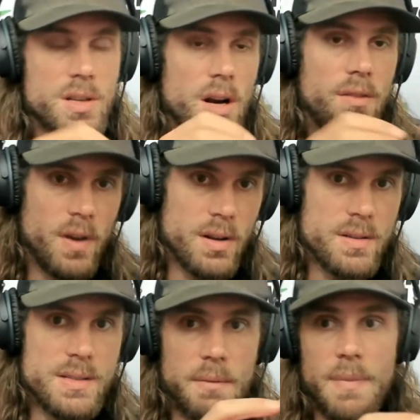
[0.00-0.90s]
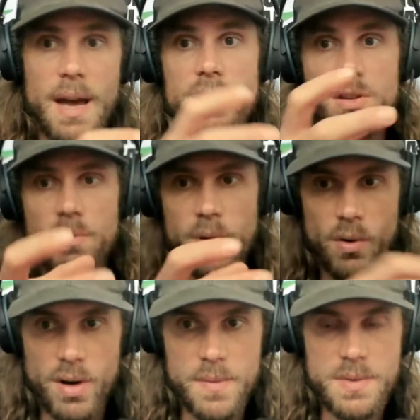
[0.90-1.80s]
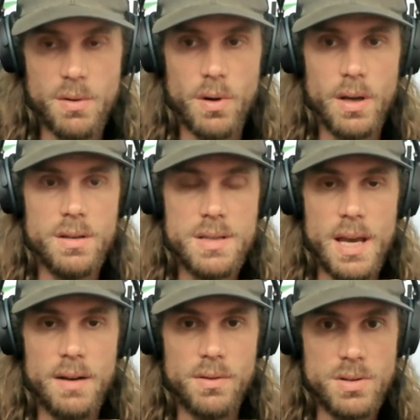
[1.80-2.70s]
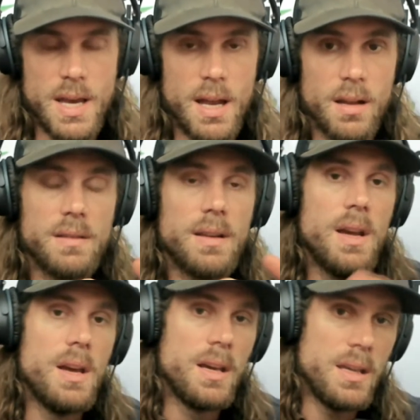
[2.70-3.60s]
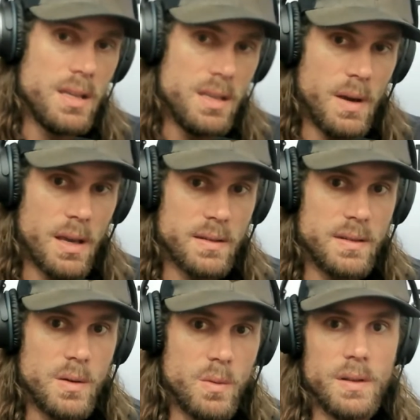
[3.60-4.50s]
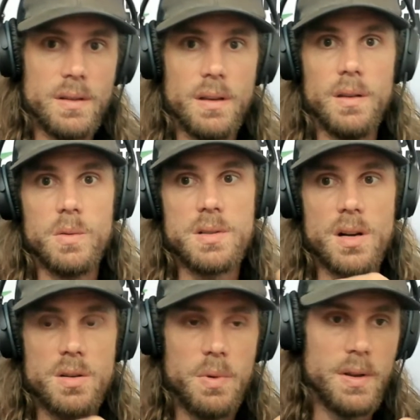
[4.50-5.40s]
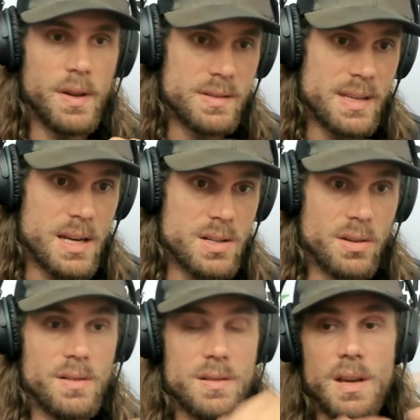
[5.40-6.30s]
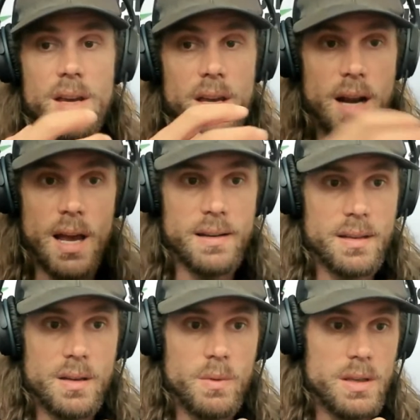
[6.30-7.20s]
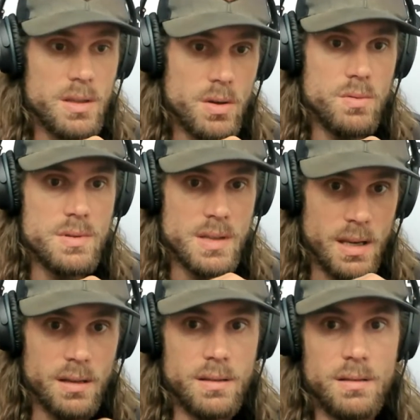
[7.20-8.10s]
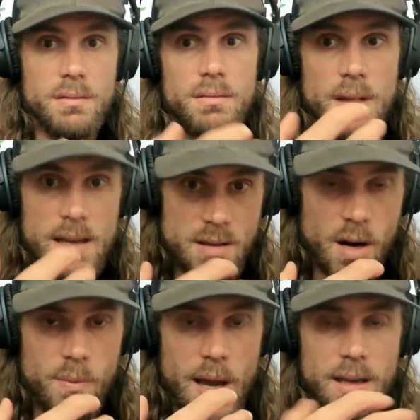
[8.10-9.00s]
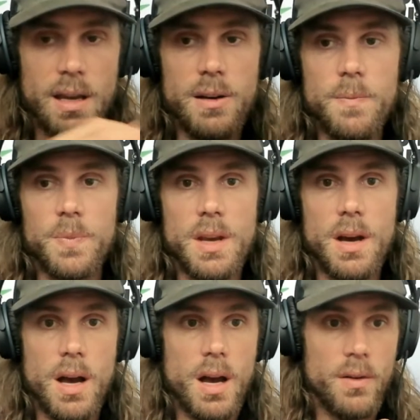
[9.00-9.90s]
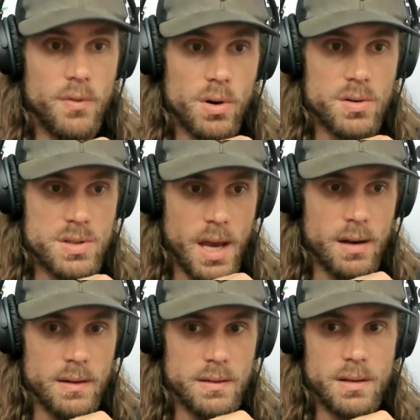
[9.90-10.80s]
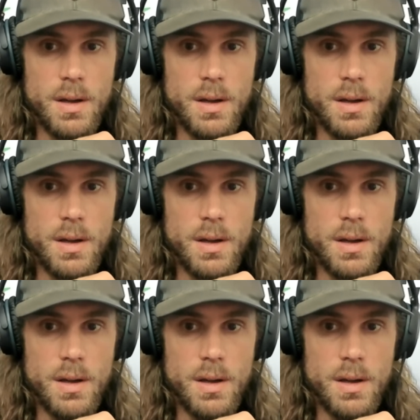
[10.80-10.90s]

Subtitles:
funnels that match the programs that were inside of Coach Catalyst, email sequences. We started to build out schedulers, and honestly, we use it as our backend for Coach Catalyst.